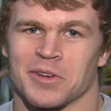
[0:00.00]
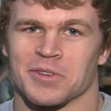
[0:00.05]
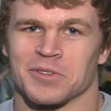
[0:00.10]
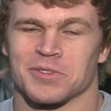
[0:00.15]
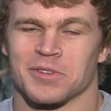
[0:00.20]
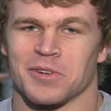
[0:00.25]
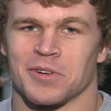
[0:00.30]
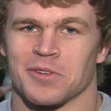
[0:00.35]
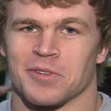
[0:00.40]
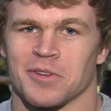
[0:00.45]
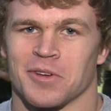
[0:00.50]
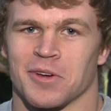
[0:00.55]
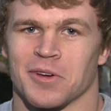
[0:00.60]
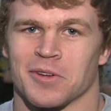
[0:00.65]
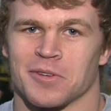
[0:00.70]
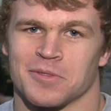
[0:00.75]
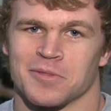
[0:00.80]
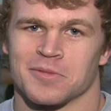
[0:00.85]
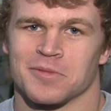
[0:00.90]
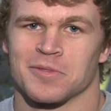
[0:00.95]
because they're
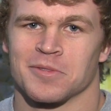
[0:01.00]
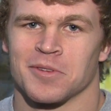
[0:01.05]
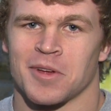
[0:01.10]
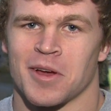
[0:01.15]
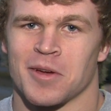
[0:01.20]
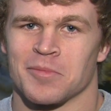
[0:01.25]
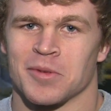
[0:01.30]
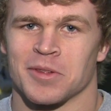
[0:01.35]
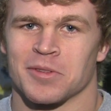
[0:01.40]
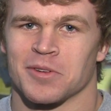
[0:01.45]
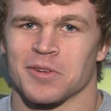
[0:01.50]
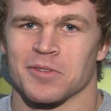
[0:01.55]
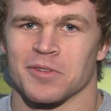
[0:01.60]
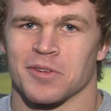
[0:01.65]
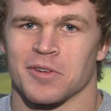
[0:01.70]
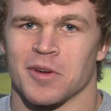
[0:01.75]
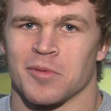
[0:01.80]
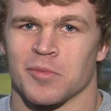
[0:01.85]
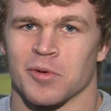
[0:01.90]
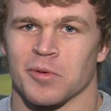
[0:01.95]
the I mean, they're
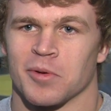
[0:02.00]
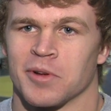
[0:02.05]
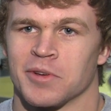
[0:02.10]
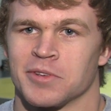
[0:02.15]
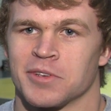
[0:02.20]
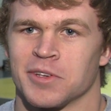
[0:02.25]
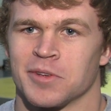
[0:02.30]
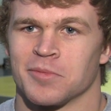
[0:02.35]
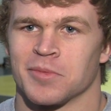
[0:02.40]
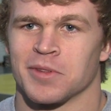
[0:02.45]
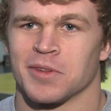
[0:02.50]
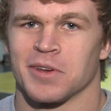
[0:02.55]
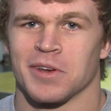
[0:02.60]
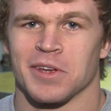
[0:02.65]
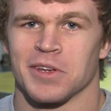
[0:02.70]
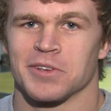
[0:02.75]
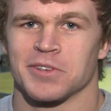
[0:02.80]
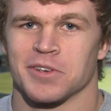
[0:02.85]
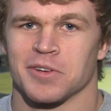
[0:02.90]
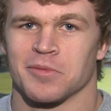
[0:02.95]
the number one team in the
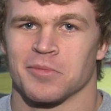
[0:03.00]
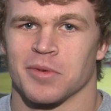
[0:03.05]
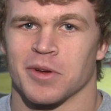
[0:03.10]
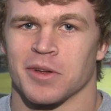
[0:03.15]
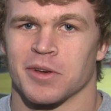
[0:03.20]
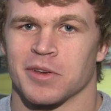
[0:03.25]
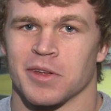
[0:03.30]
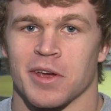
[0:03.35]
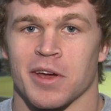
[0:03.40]
nation, but